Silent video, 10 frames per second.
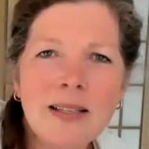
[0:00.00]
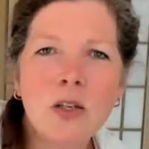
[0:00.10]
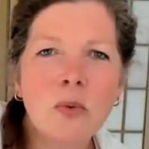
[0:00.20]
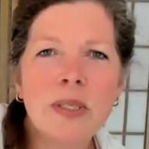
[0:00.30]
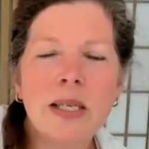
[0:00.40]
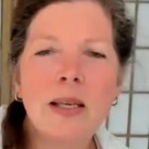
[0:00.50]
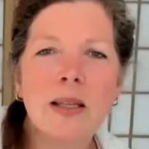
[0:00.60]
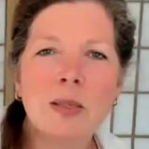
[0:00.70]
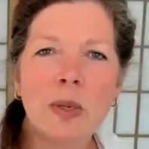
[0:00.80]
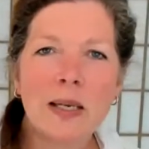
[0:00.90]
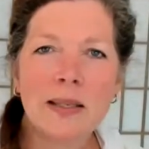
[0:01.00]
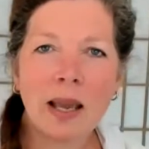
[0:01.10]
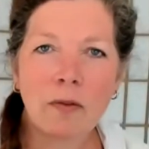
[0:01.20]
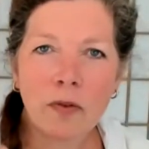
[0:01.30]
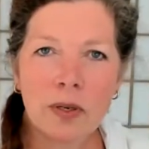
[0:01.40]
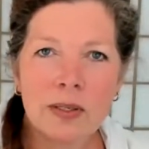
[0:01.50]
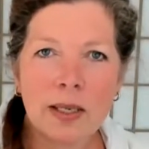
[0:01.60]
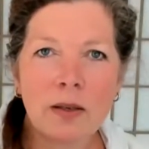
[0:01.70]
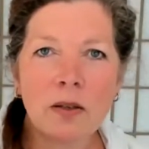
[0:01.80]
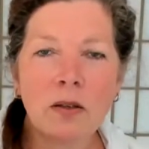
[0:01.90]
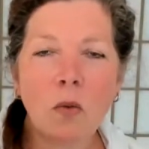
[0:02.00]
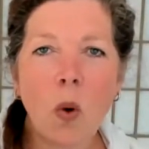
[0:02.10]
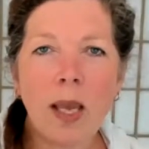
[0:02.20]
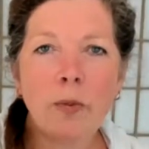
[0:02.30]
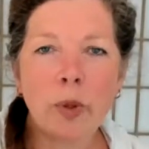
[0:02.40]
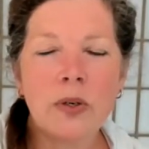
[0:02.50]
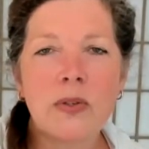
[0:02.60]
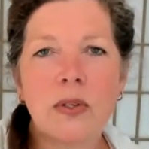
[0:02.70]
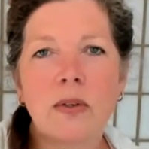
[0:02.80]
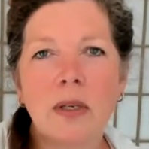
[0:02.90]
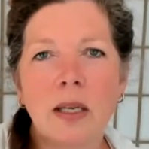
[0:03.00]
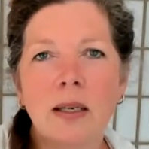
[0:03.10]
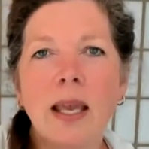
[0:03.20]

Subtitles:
so ridiculous because every single white person in